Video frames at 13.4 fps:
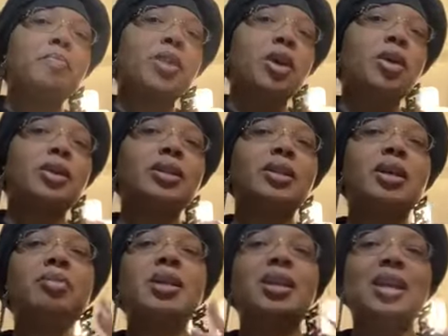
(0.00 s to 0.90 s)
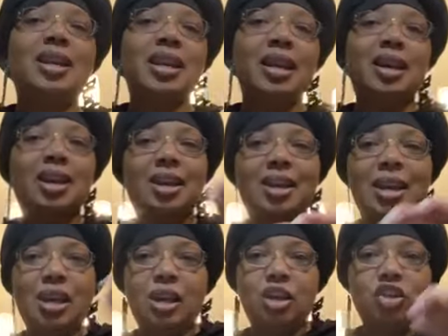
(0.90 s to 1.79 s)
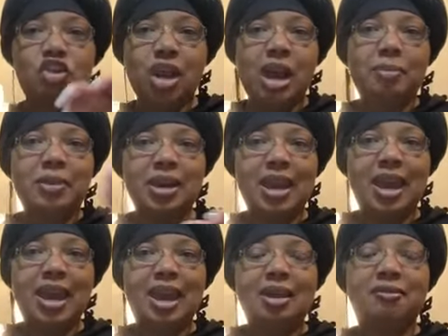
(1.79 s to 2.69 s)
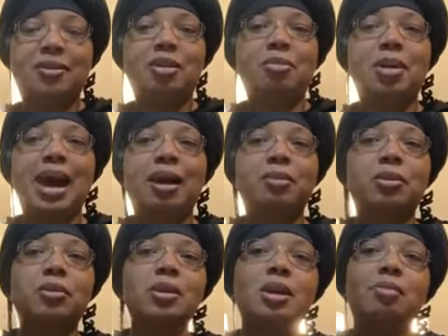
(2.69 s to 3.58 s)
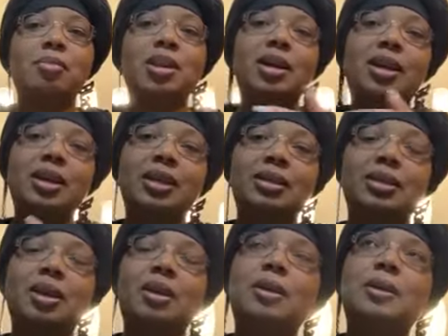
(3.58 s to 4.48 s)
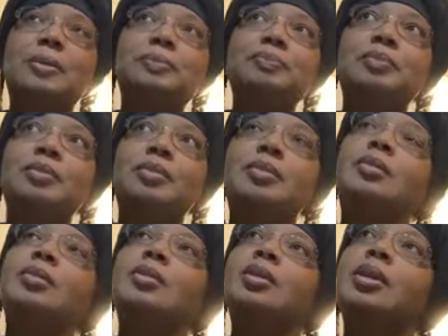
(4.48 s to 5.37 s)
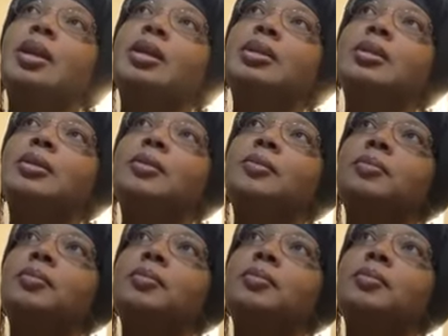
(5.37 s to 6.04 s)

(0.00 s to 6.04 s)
And here's something that they, they chopped in half in the Bible because, um, yes.